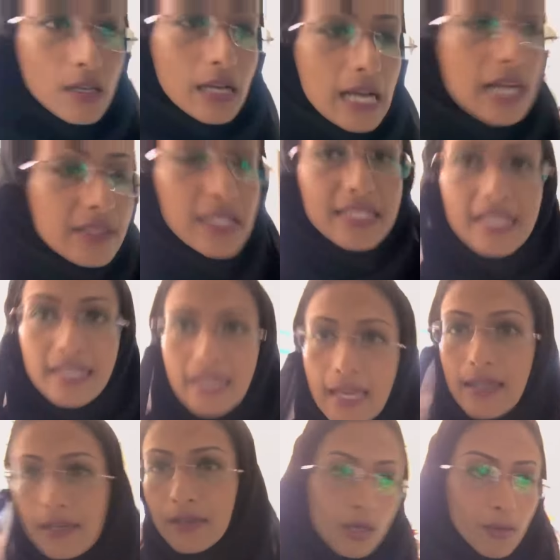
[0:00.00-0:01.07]
and the ticket,
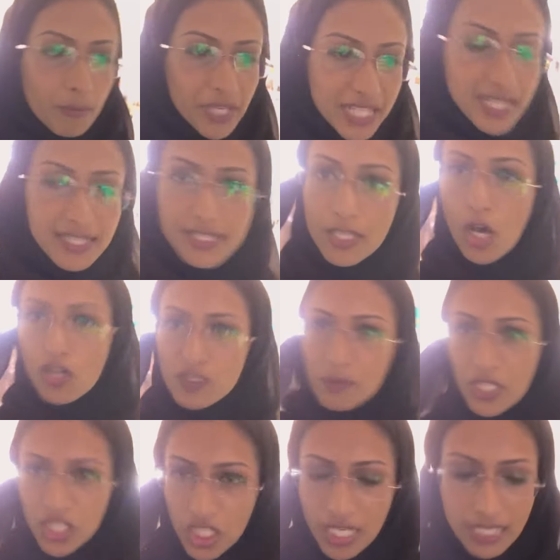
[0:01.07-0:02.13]
because those
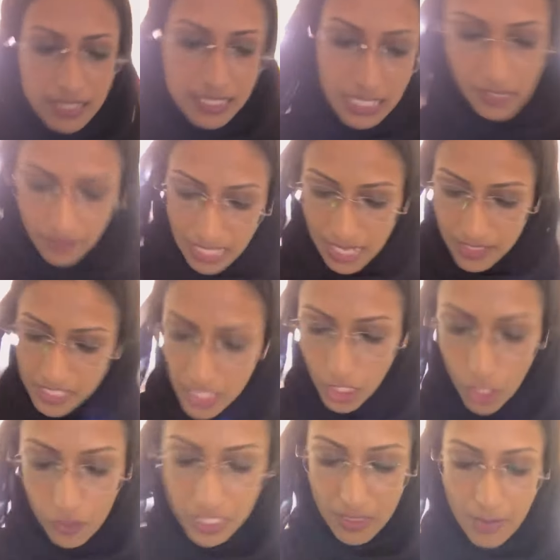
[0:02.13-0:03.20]
machines, even at the
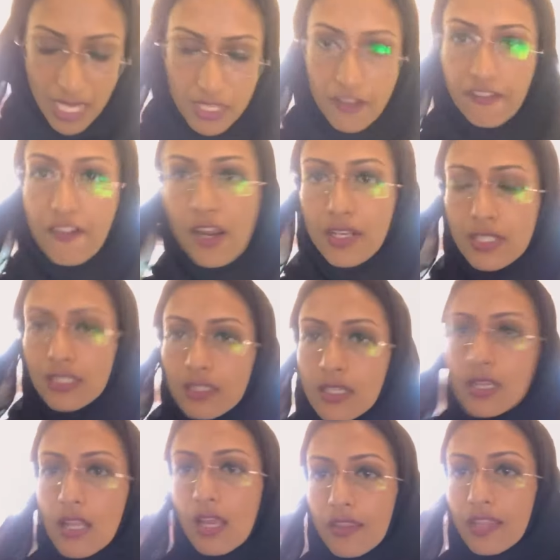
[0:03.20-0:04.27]
security bit at the front,
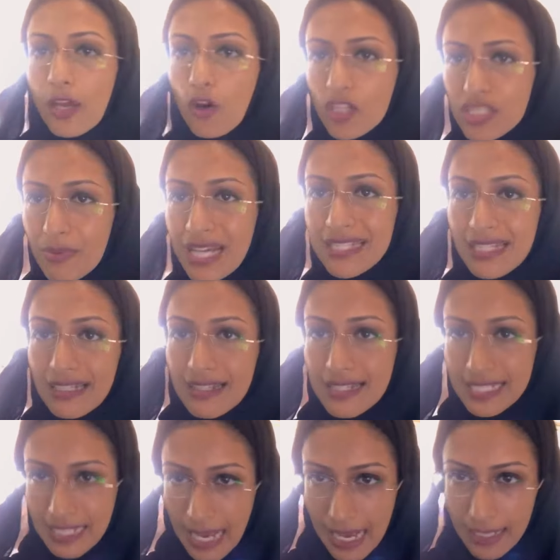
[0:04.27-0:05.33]
they automatically
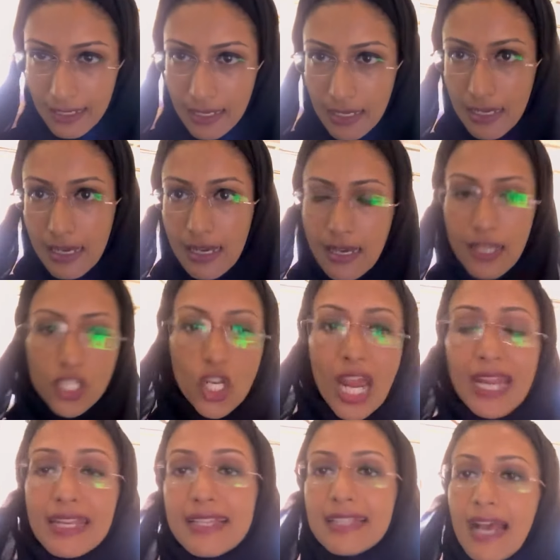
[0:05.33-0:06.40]
scan
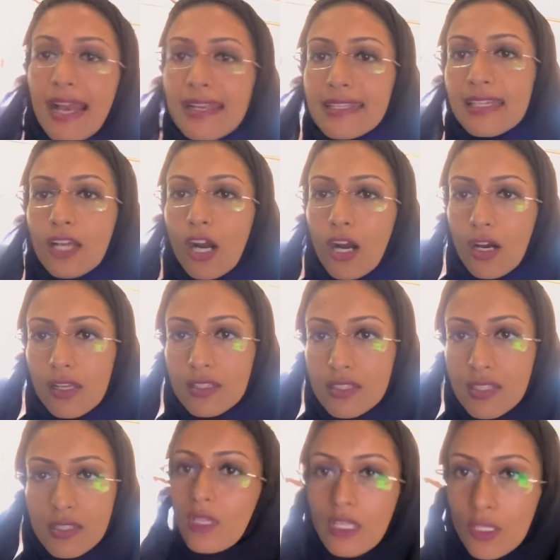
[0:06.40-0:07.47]
Chinese ID cards.
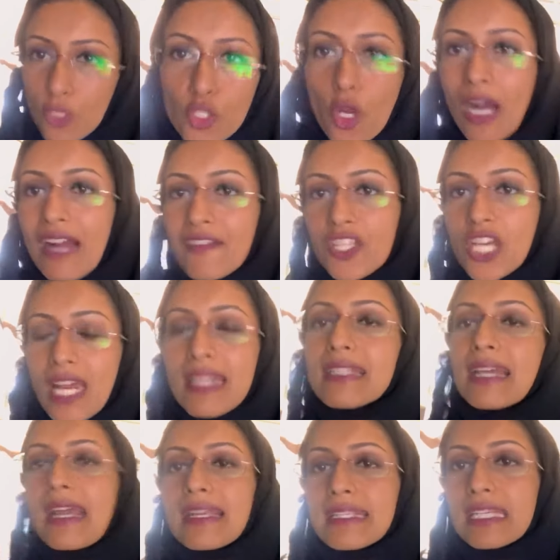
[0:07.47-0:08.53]
You don't have a Chinese
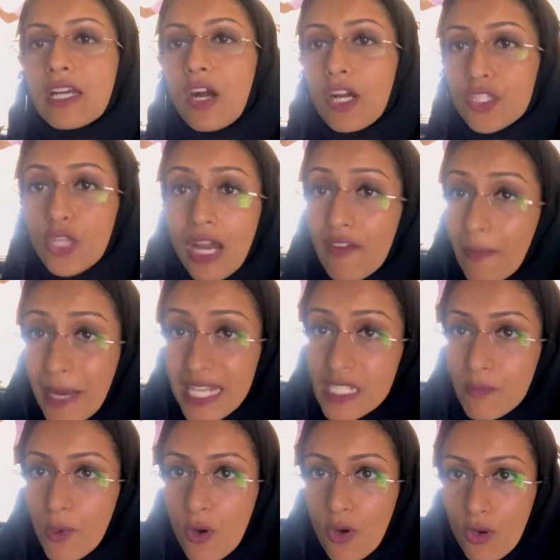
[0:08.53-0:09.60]
ID card, you have a
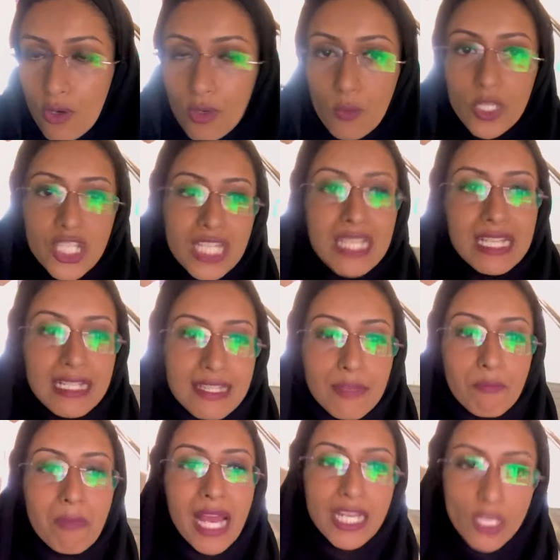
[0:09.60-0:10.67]
passport which needs
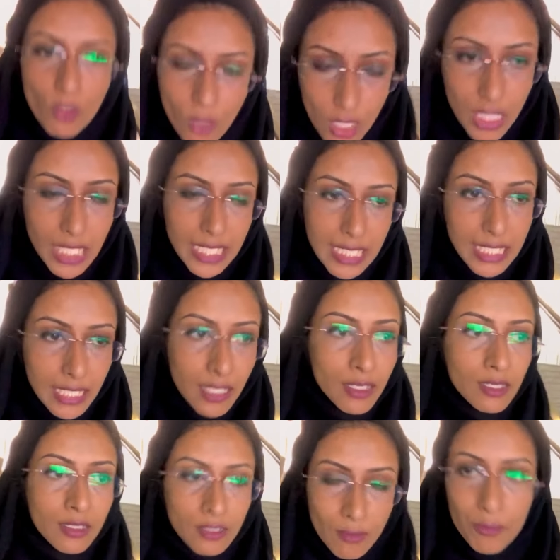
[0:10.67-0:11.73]
manually
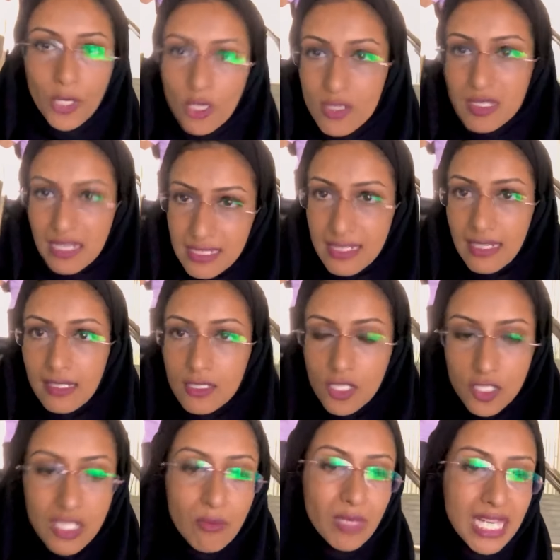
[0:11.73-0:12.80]
processing, so
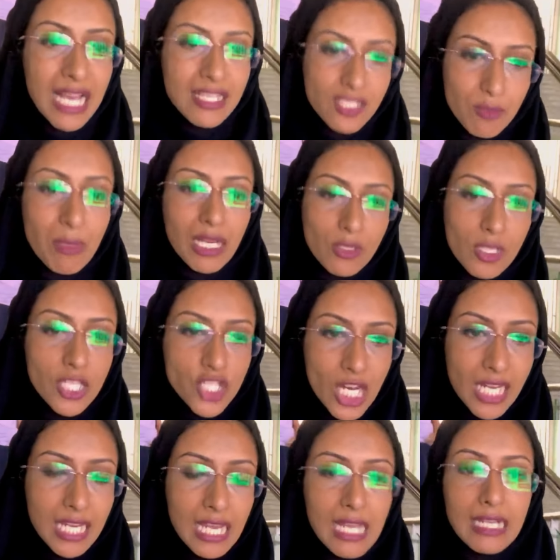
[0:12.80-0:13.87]
somebody has to manually check
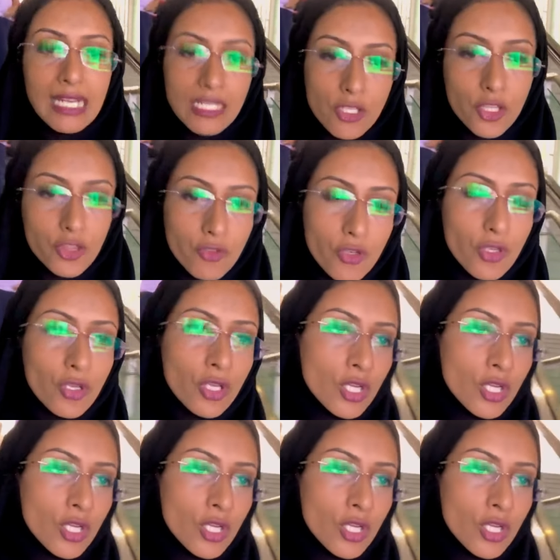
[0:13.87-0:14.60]
it and let you through.